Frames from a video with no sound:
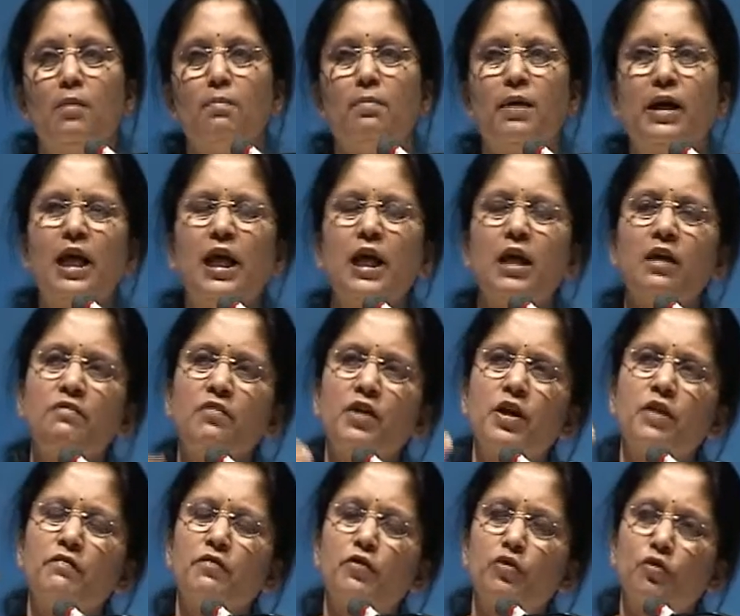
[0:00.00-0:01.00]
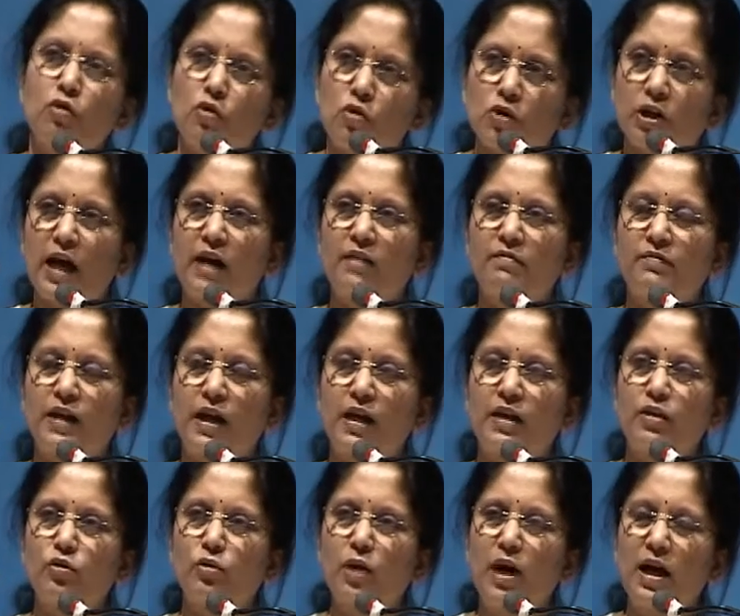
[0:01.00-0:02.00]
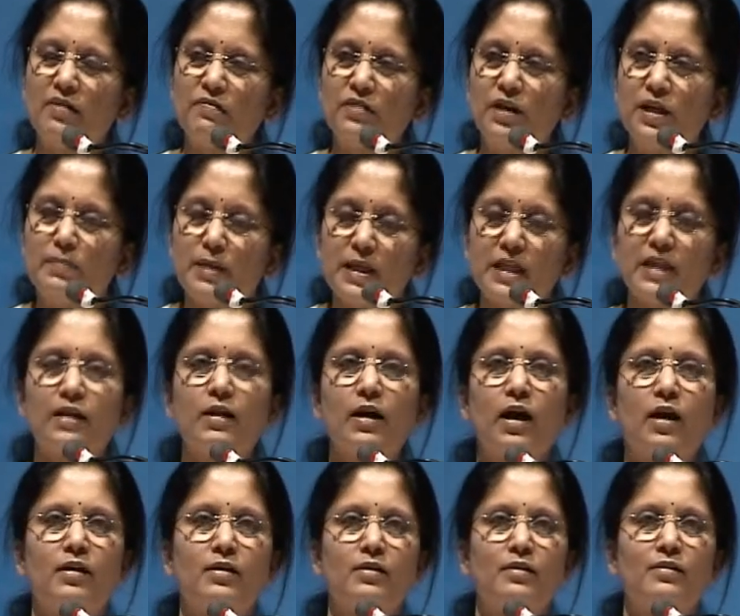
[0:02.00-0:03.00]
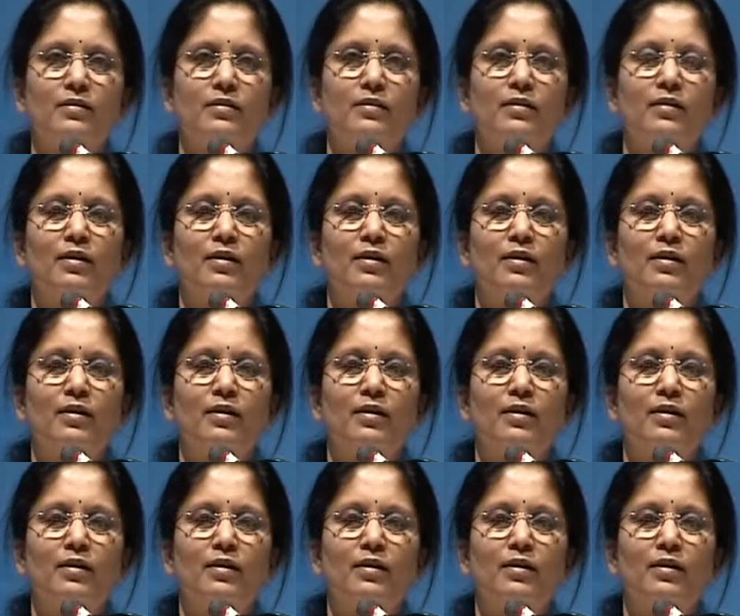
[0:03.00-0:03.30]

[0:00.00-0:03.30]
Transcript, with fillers: But even if you don't have that, you have a limited ideal.